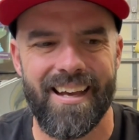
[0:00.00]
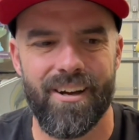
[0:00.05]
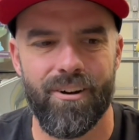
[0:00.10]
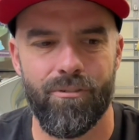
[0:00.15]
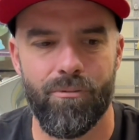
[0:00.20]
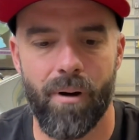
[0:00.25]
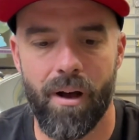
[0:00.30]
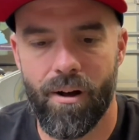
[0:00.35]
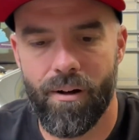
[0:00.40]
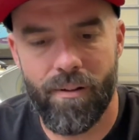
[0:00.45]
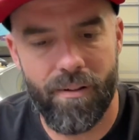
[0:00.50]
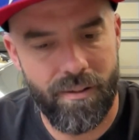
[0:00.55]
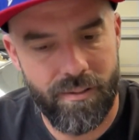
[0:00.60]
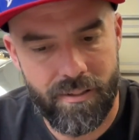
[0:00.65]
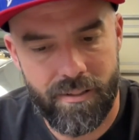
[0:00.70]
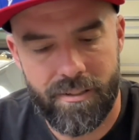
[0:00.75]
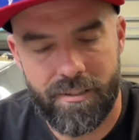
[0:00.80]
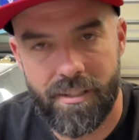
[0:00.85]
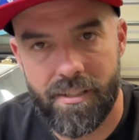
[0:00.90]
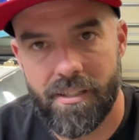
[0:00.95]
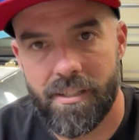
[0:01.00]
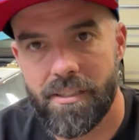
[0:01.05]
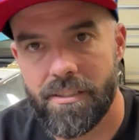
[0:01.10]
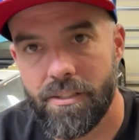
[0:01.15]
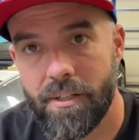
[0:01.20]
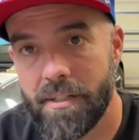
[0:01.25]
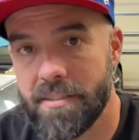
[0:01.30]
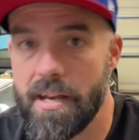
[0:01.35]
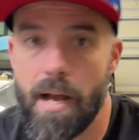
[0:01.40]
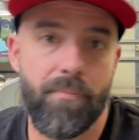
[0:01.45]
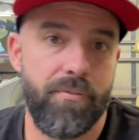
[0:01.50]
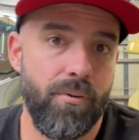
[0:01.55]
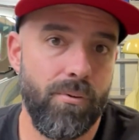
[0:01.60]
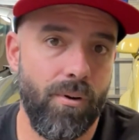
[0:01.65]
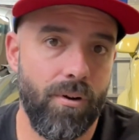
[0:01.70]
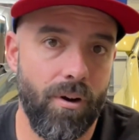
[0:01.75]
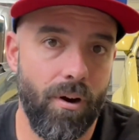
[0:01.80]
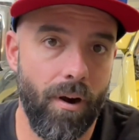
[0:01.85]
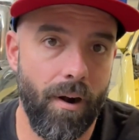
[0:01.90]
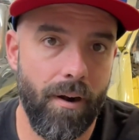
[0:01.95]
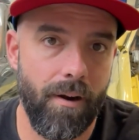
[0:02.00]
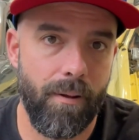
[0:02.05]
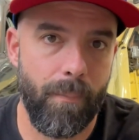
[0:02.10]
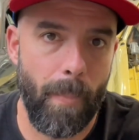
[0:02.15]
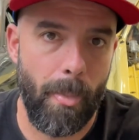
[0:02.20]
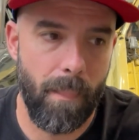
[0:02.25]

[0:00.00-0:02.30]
Well, look at the Top Fuel car.